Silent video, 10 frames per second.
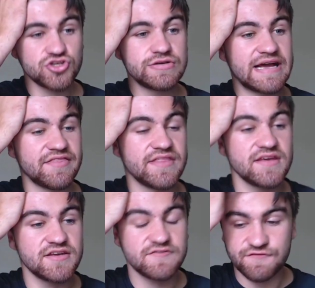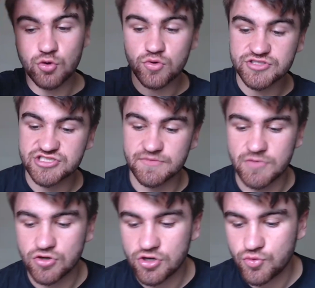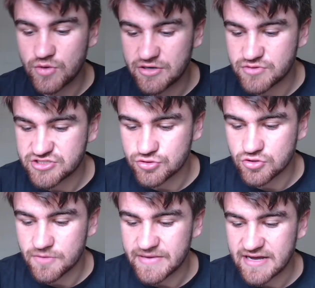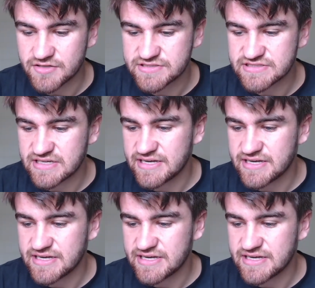You get the forwards tomorrow where we talk about,